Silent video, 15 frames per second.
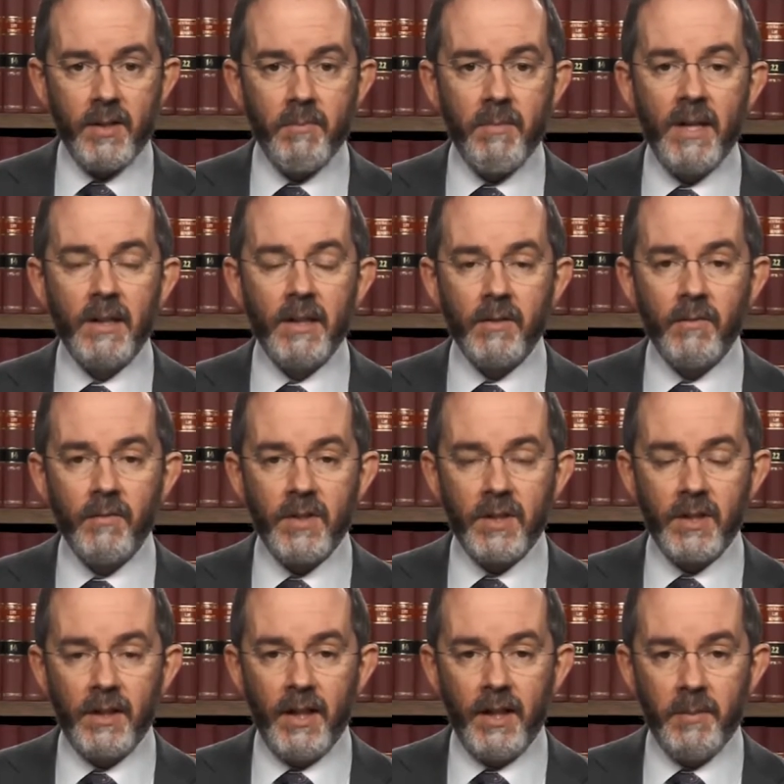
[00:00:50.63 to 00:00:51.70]
the mental and
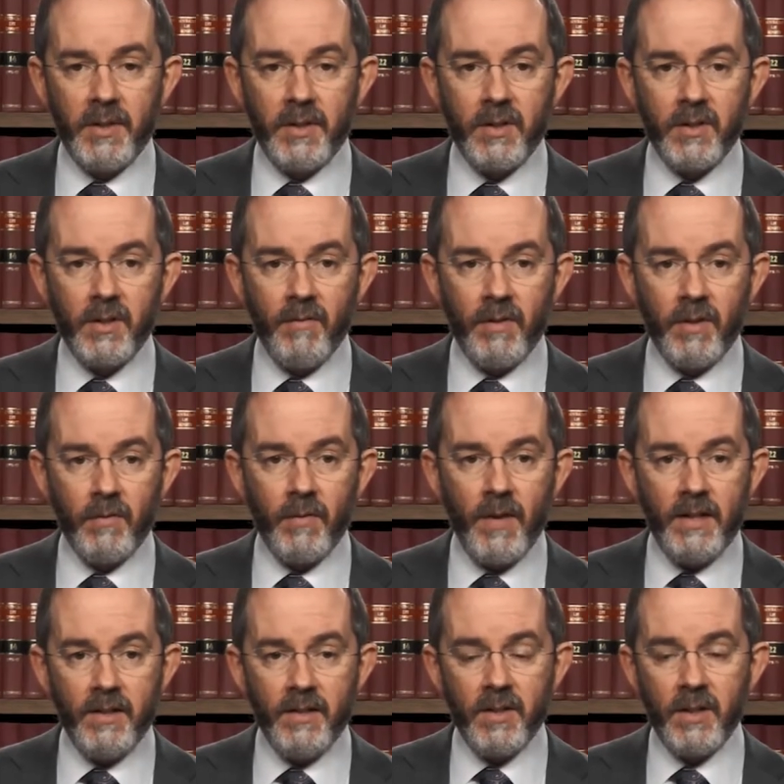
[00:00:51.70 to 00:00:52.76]
physical elements of an
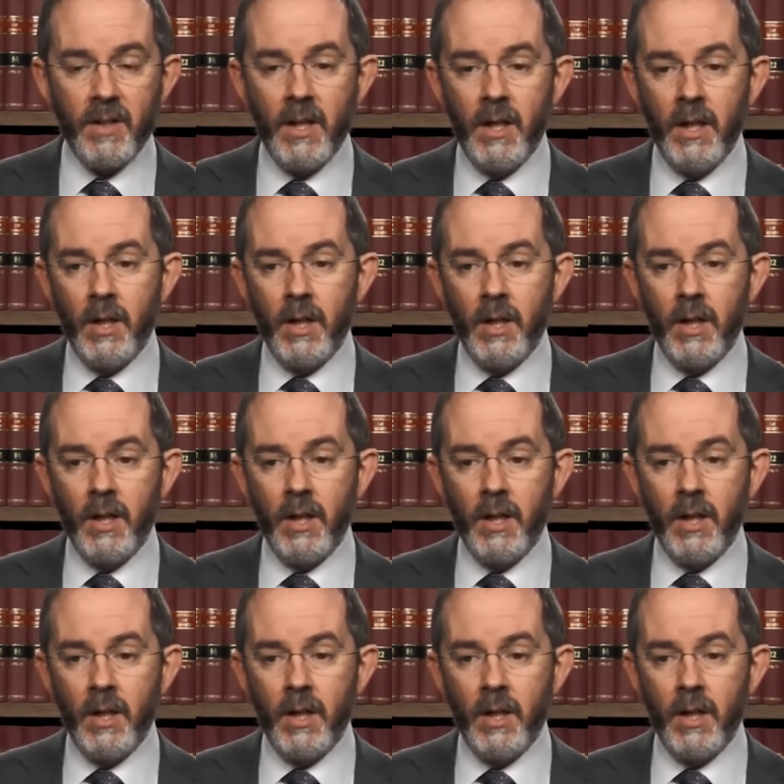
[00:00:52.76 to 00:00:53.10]
offence,